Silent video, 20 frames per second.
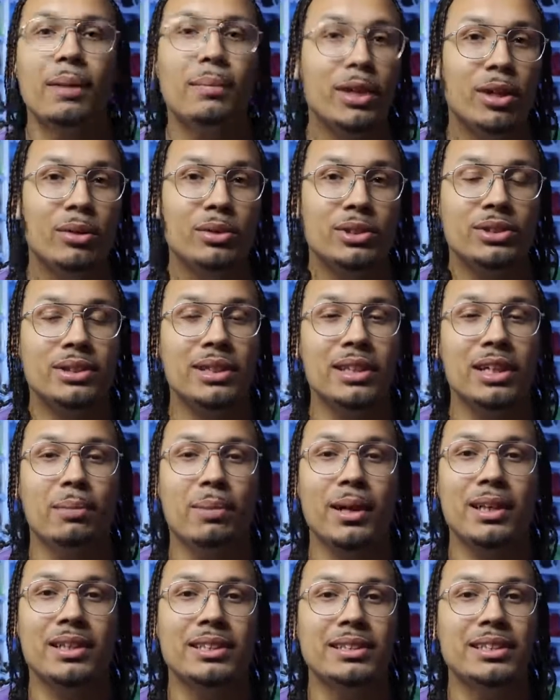Let me know what you think
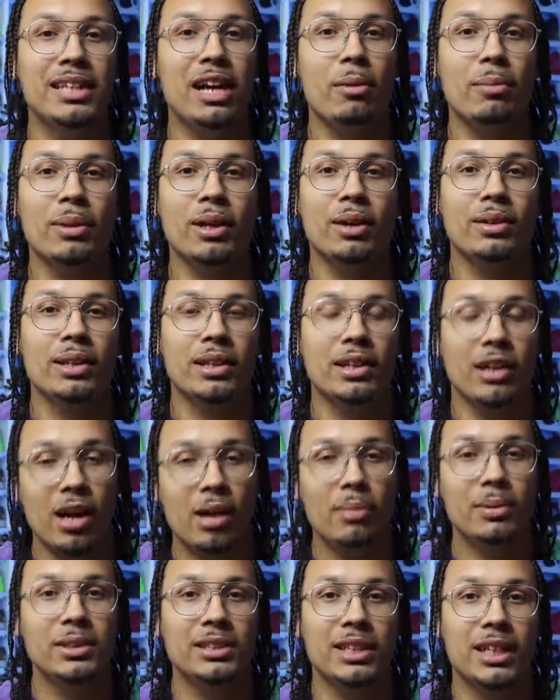about these down below in the
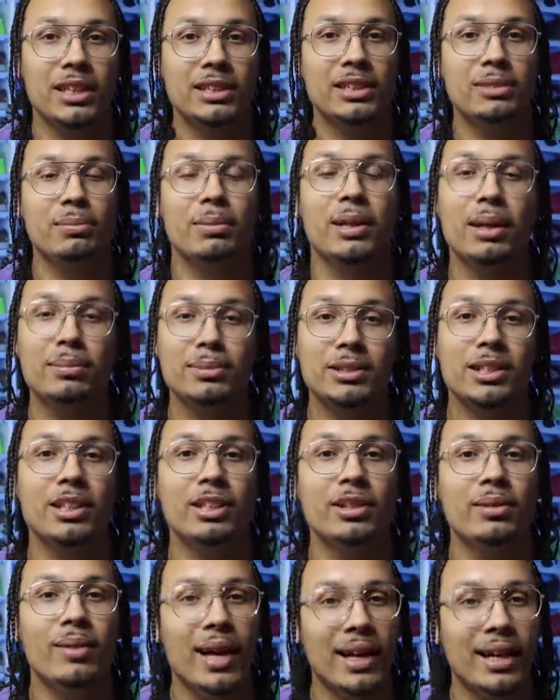comment section, but I'm
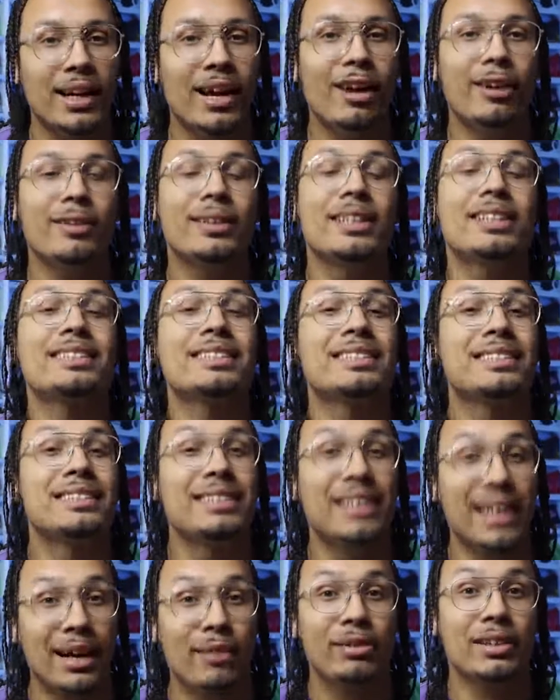telling you right now, this is
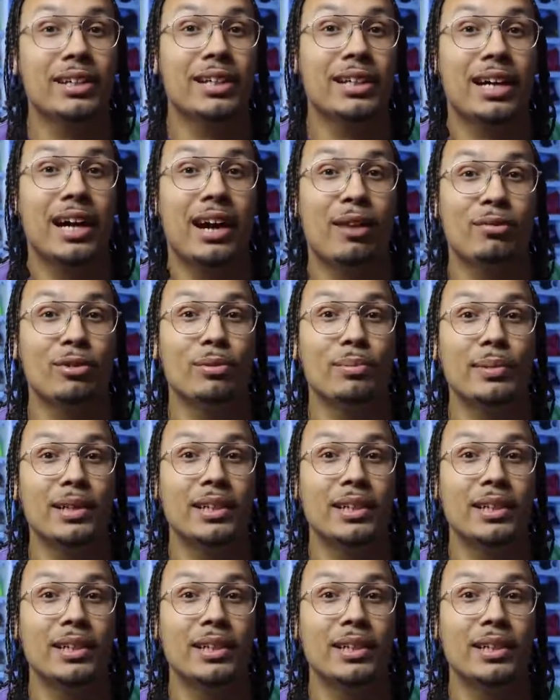definitely a cop for